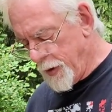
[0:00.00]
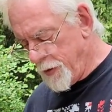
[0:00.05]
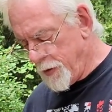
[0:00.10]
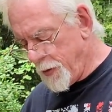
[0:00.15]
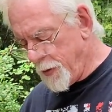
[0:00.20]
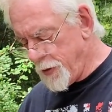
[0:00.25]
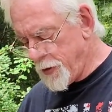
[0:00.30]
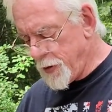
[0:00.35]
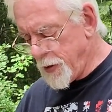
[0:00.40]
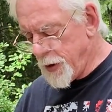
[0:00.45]

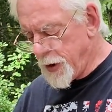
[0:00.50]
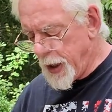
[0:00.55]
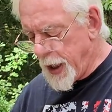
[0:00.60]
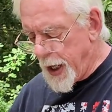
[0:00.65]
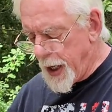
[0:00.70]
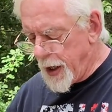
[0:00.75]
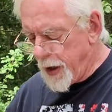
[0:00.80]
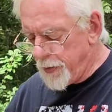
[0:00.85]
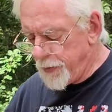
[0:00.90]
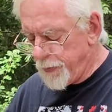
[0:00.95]
So it's good to
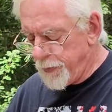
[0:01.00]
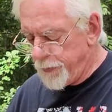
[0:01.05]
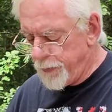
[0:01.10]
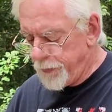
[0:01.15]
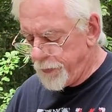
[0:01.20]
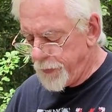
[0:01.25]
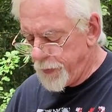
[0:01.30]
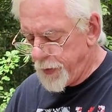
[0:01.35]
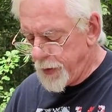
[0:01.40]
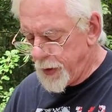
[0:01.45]
have,
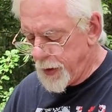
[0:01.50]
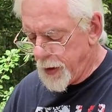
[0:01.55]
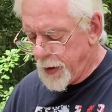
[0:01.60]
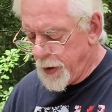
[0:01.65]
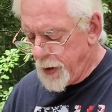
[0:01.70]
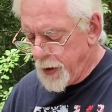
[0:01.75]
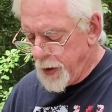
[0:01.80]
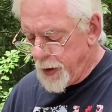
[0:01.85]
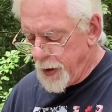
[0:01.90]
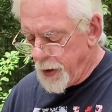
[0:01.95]

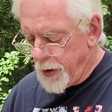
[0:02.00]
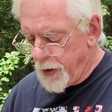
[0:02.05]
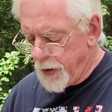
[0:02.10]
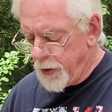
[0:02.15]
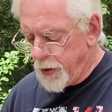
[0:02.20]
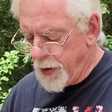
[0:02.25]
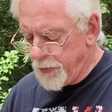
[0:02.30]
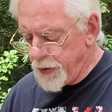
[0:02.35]
although